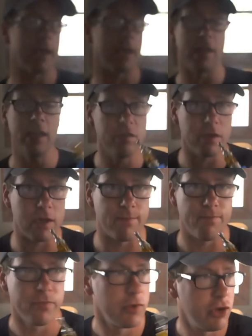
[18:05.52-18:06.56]
I could easily
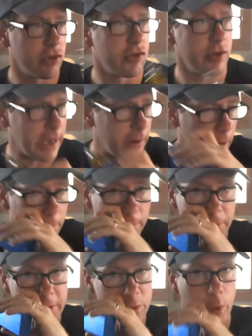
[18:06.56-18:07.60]
just stay right
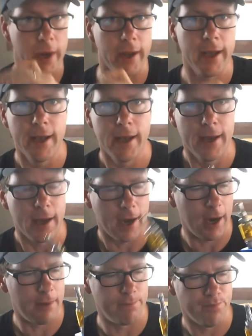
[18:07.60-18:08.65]
with this one.
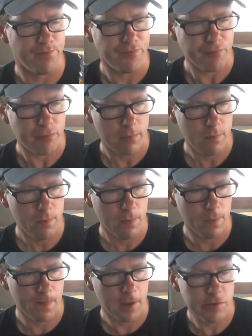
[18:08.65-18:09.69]
Because um,
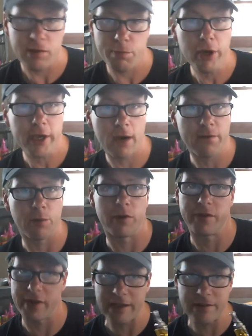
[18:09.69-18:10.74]
it's pretty comfortable.
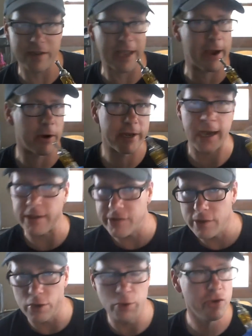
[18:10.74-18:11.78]
It's nice and airy, nice
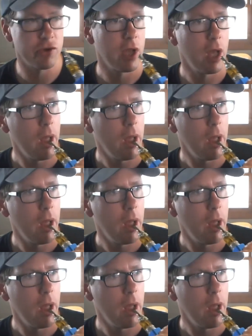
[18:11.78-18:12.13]
and loose.